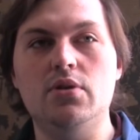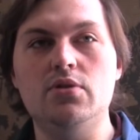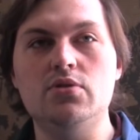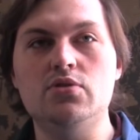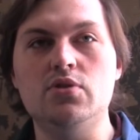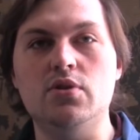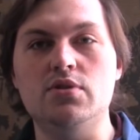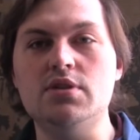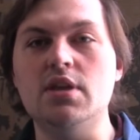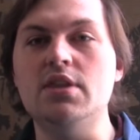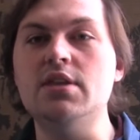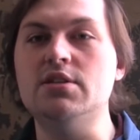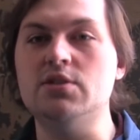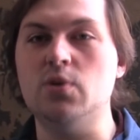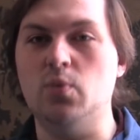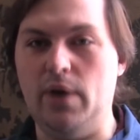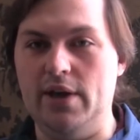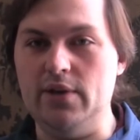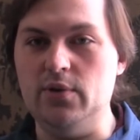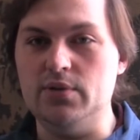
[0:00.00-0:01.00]
sort of something to
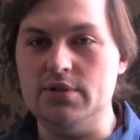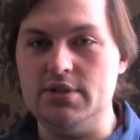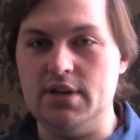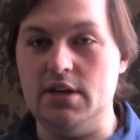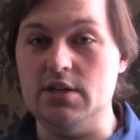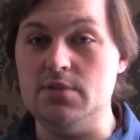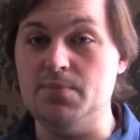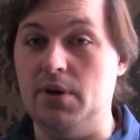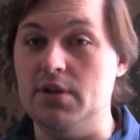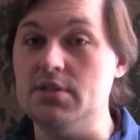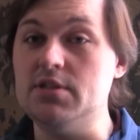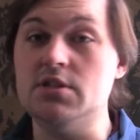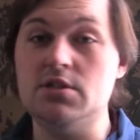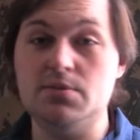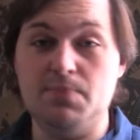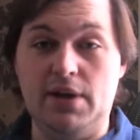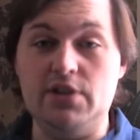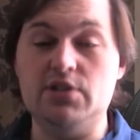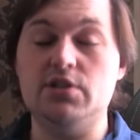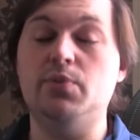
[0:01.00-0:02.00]
whet your taste buds,
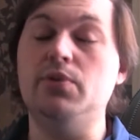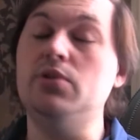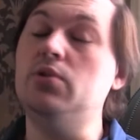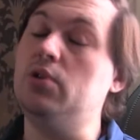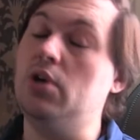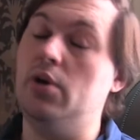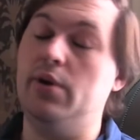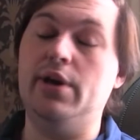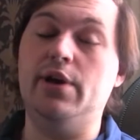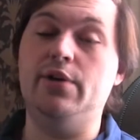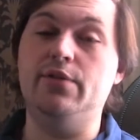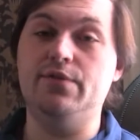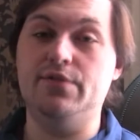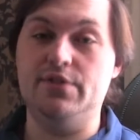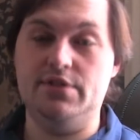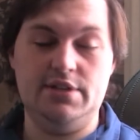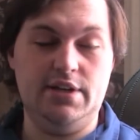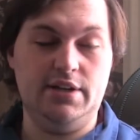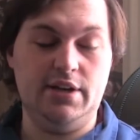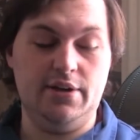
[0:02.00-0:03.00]
especially when you're going out for
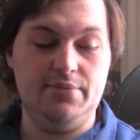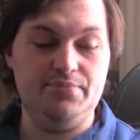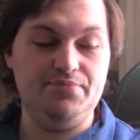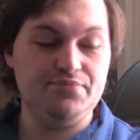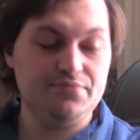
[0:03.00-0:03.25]
dinner.